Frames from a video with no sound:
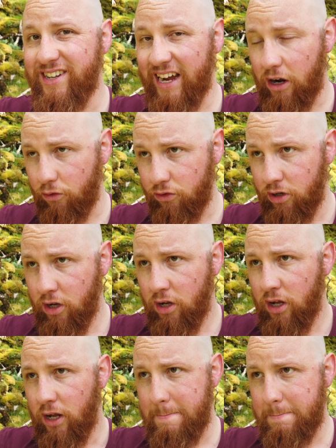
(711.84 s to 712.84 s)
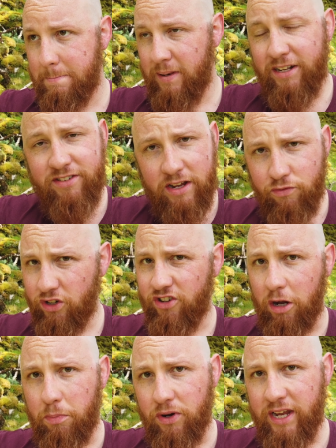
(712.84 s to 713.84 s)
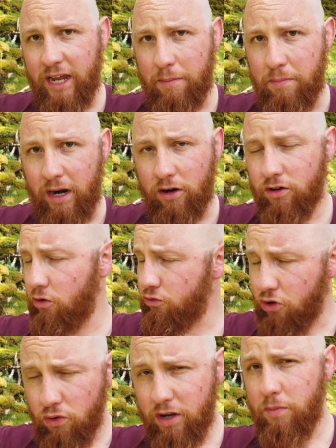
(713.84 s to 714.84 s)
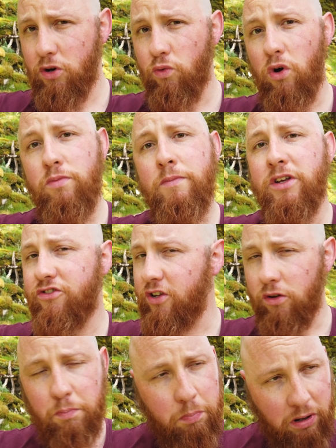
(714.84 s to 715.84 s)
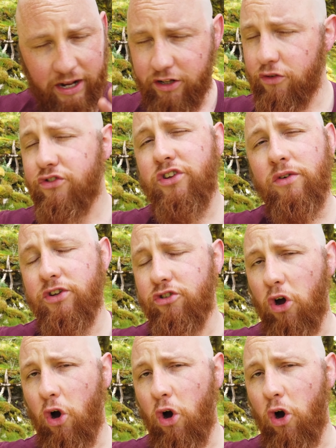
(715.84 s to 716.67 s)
down. Let's say, for example, Kenmare. Now, don't get me wrong, still plenty of stuff is